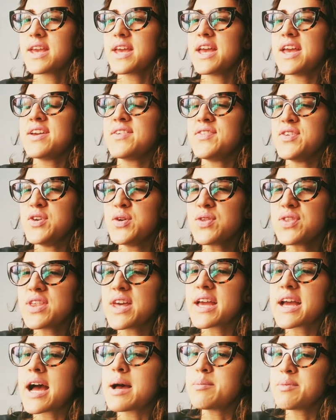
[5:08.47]
"If you
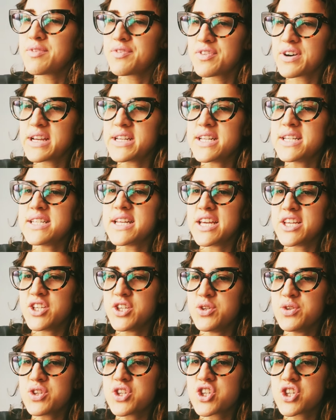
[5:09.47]
think I'm afraid to take
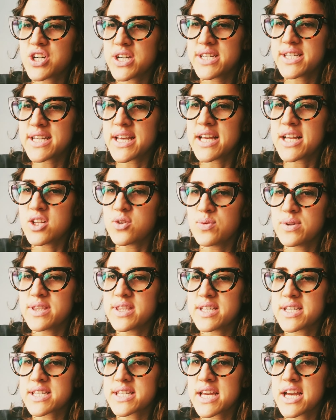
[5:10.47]
you straight to hell with
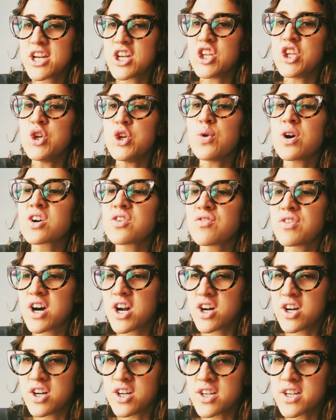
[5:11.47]
this gun, you are
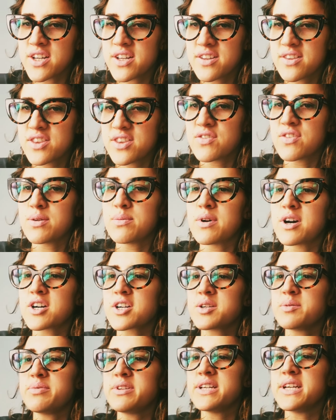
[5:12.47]
wrong," the
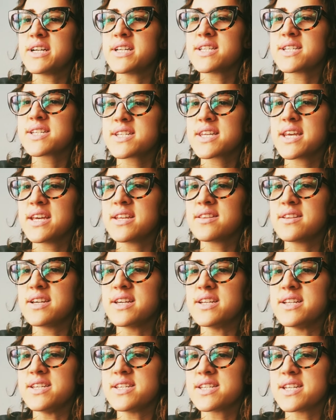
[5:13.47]
remarkably unscathed
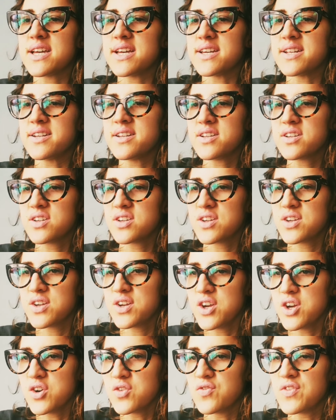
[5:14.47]
lady said.
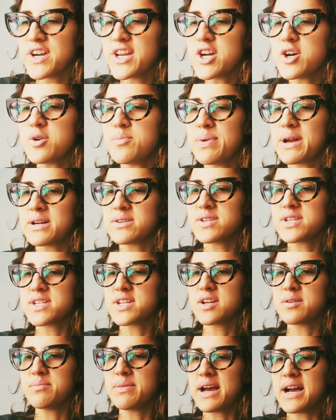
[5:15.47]
Rio bounced
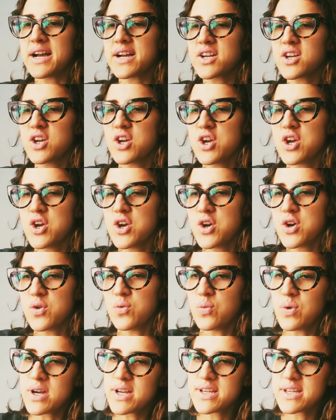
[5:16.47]
on back.
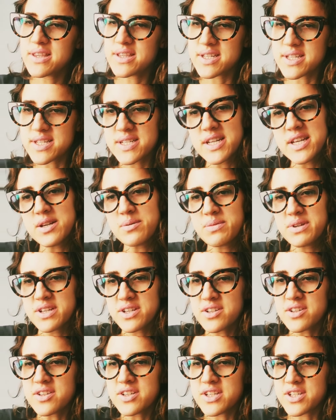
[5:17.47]
"What in the Sam
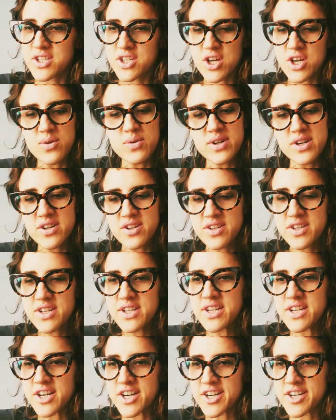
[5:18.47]
Hill is going on
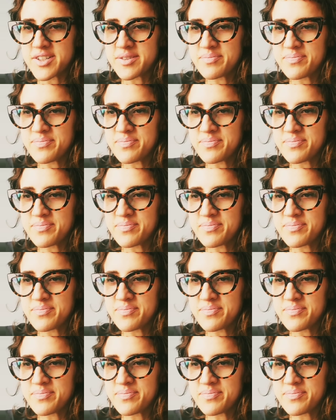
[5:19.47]
here?"